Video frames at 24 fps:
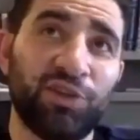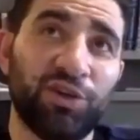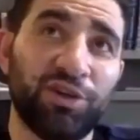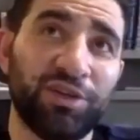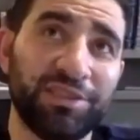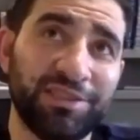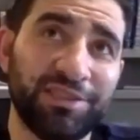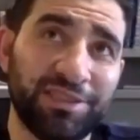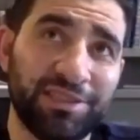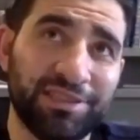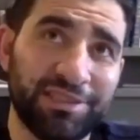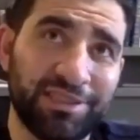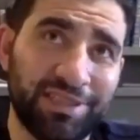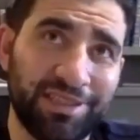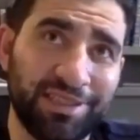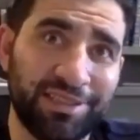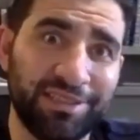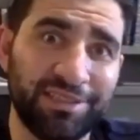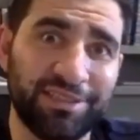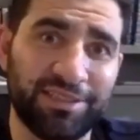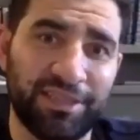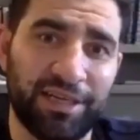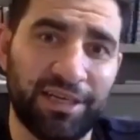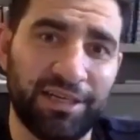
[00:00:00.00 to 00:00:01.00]
as long as it's
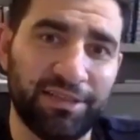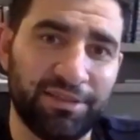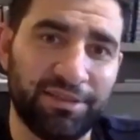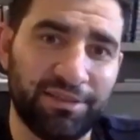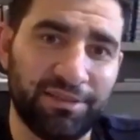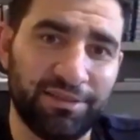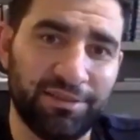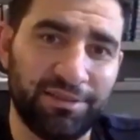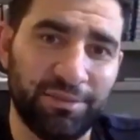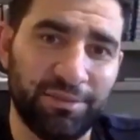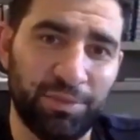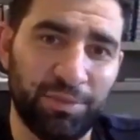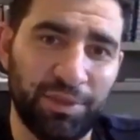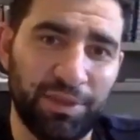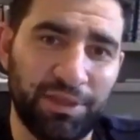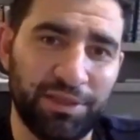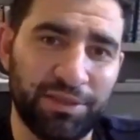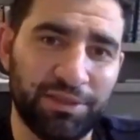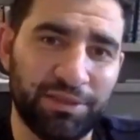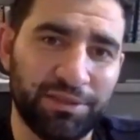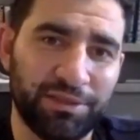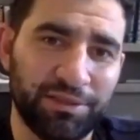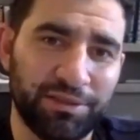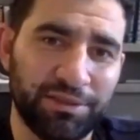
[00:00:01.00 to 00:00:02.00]
inside the
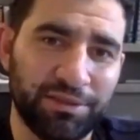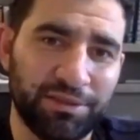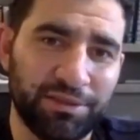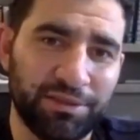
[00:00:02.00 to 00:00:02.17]
place.